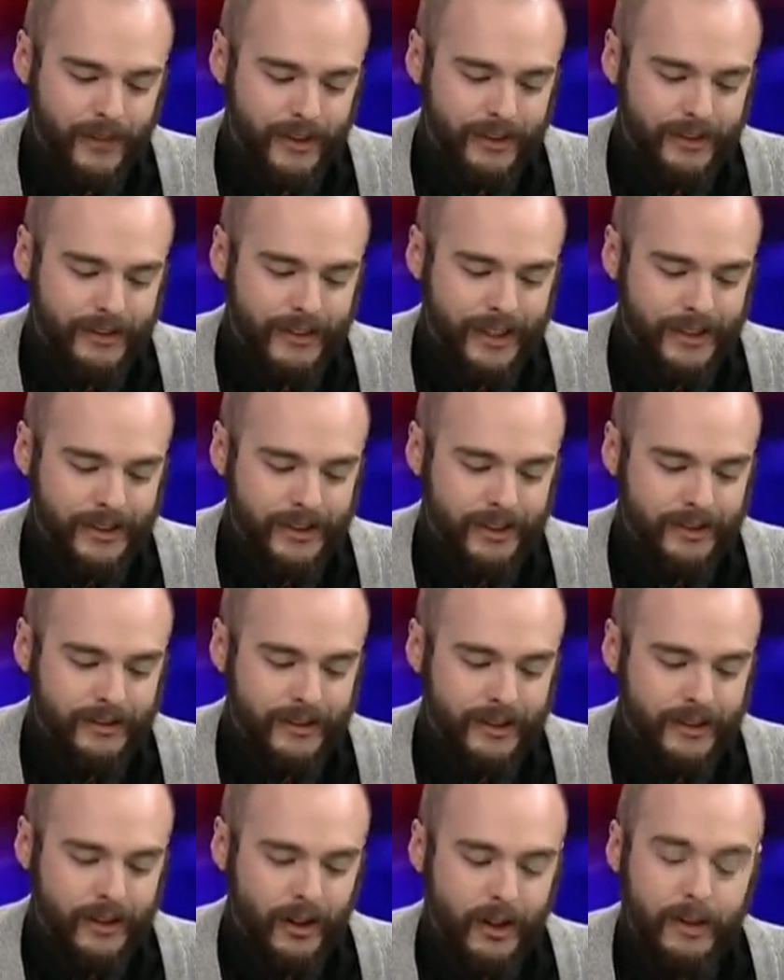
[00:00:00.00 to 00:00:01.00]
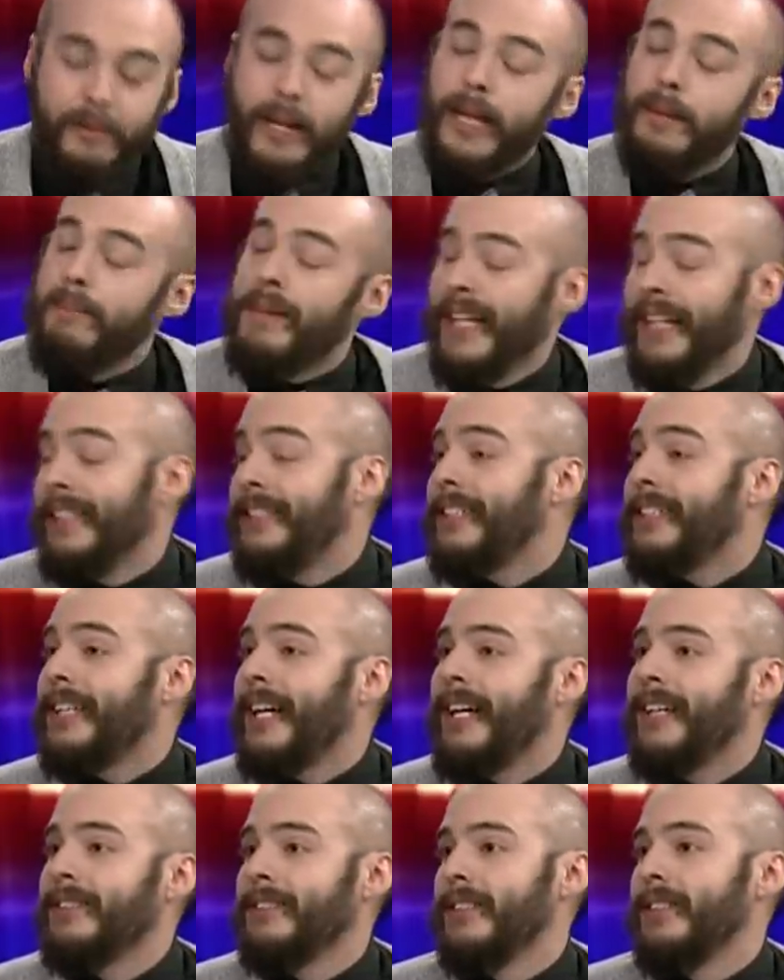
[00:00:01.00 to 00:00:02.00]
NASA admitted to
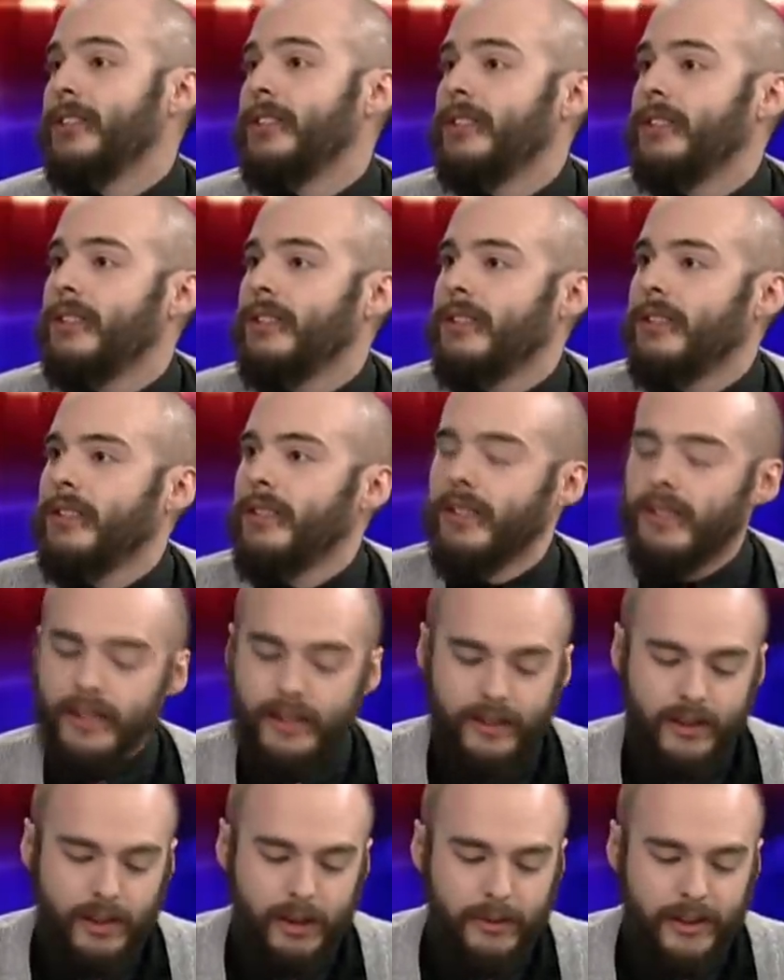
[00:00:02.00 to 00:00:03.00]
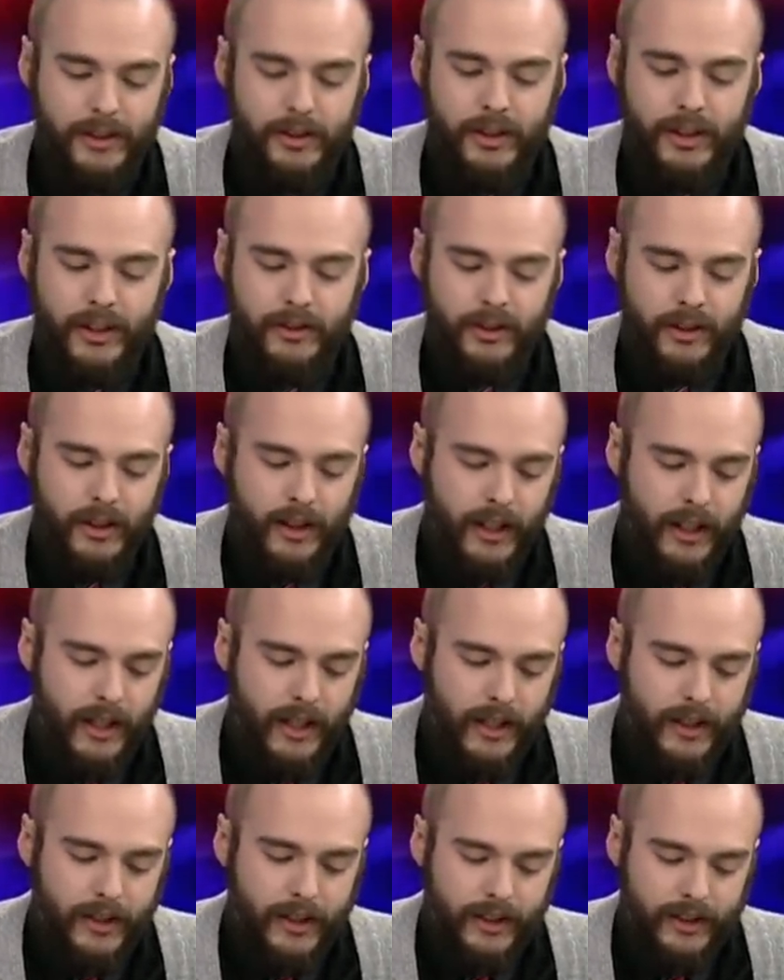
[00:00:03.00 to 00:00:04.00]
Congress, the Inspector General,
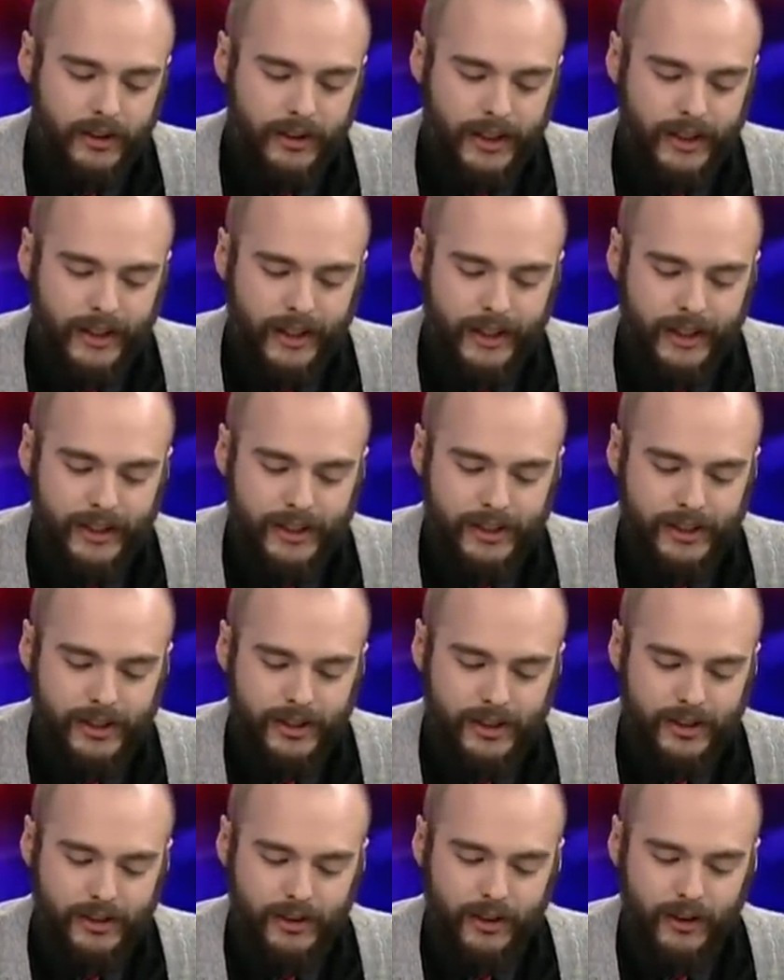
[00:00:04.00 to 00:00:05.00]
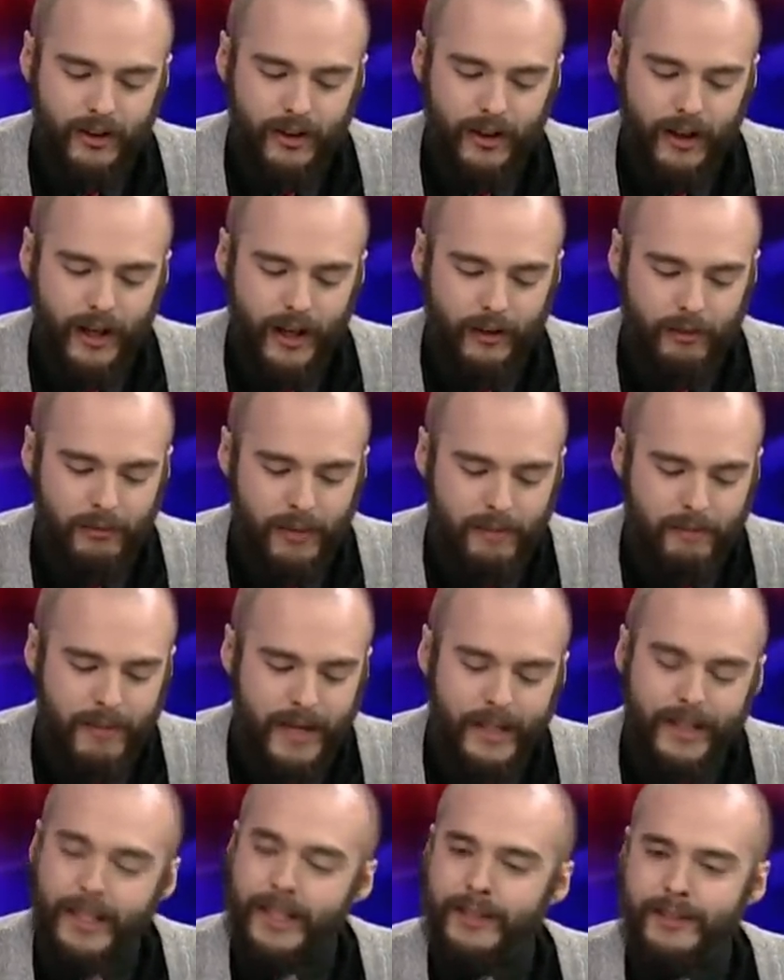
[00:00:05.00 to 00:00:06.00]
that they kind of just have been
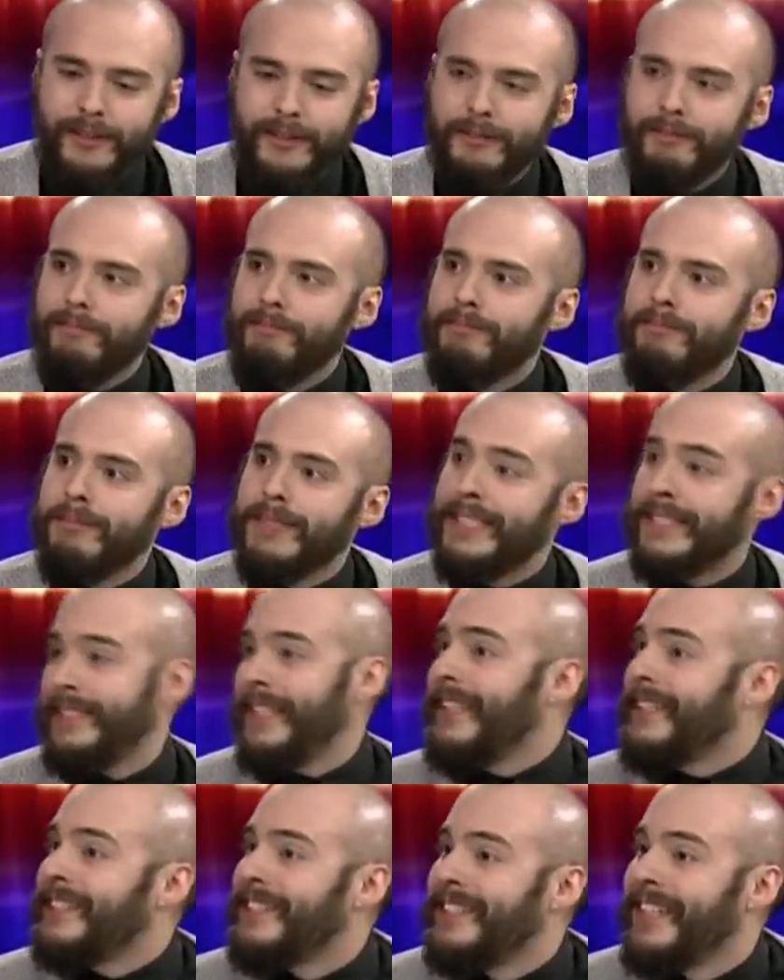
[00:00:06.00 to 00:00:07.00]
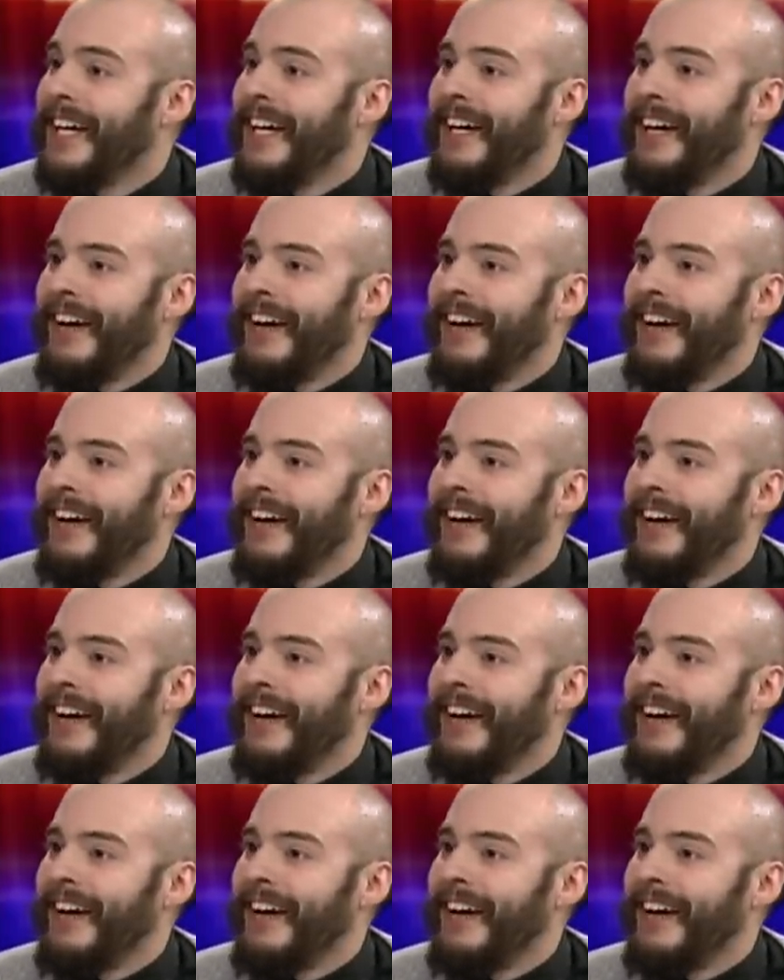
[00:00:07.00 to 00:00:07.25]
making mistakes.